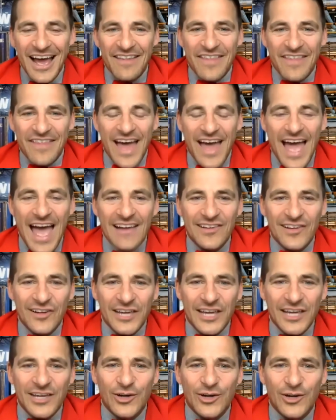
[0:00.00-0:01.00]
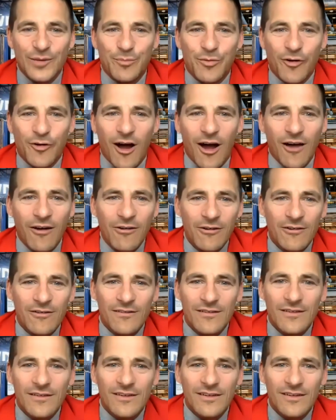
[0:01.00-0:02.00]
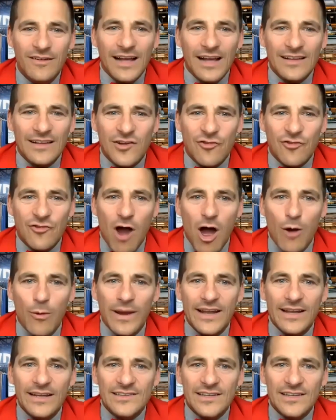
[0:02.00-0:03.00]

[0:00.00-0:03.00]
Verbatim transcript: the hair's looking good, bro. That's thanks, man.